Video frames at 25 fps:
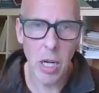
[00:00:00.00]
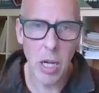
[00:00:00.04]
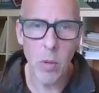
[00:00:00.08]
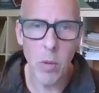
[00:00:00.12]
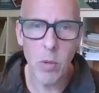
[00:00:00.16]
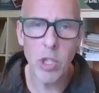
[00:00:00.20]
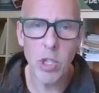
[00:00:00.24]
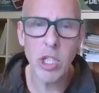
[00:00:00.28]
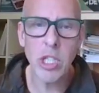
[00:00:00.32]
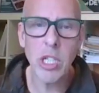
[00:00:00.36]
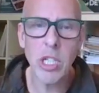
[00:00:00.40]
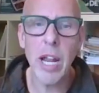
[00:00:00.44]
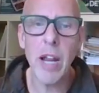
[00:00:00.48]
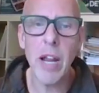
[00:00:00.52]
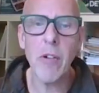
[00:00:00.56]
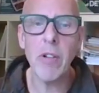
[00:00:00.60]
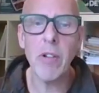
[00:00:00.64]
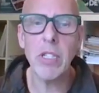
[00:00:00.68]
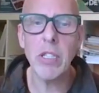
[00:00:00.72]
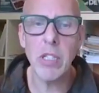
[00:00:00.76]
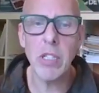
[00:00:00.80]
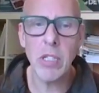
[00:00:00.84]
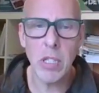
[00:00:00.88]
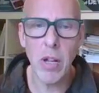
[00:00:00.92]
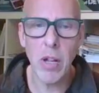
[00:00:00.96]
I was
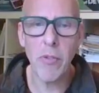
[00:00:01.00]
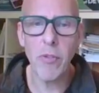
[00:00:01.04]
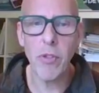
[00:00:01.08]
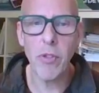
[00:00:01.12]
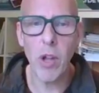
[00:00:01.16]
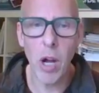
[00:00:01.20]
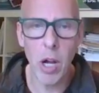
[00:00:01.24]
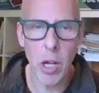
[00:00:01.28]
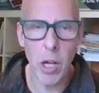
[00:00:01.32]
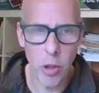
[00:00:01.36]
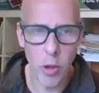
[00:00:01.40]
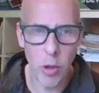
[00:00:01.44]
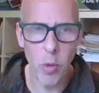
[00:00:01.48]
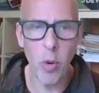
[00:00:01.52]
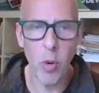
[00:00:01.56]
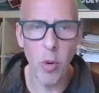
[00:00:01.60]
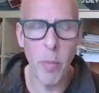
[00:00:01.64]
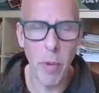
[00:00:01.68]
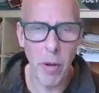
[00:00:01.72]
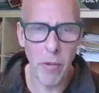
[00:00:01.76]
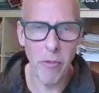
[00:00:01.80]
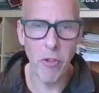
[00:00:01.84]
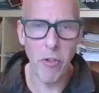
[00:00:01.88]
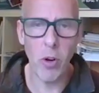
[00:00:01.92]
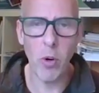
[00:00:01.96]
sharing stuff that I thought
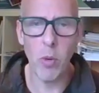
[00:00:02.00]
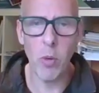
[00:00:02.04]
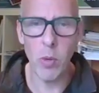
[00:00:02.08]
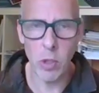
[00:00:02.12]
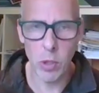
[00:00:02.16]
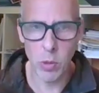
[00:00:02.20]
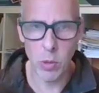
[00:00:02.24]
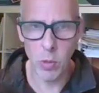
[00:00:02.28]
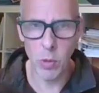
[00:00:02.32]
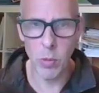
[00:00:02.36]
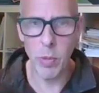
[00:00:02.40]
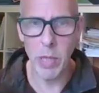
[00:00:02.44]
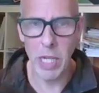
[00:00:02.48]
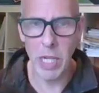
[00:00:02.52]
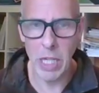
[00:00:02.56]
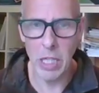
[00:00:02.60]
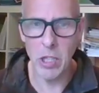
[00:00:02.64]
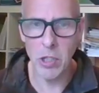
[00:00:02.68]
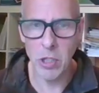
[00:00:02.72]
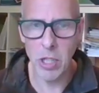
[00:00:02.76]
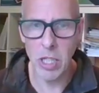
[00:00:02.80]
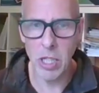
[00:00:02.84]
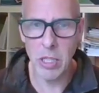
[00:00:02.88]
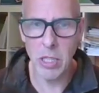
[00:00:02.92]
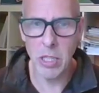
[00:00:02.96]
my followers would be
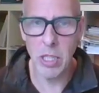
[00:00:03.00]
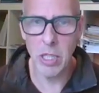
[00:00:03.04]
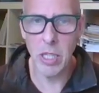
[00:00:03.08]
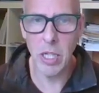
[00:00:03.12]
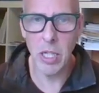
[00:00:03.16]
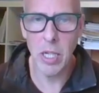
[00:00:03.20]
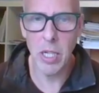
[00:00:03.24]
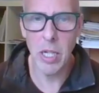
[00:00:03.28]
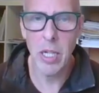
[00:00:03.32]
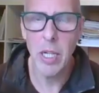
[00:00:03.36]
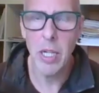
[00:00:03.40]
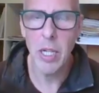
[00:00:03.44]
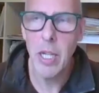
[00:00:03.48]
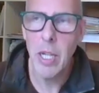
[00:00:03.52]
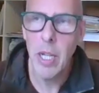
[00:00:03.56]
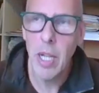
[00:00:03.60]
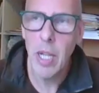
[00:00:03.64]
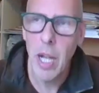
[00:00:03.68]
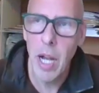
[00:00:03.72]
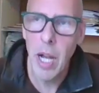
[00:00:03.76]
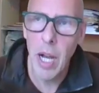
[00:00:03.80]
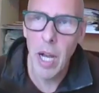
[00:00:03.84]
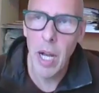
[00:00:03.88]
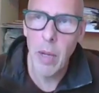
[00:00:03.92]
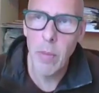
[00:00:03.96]
interested
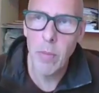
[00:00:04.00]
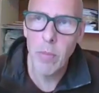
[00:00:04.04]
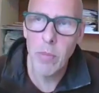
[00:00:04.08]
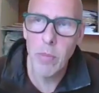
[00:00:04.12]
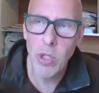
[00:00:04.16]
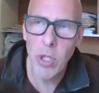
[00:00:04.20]
in.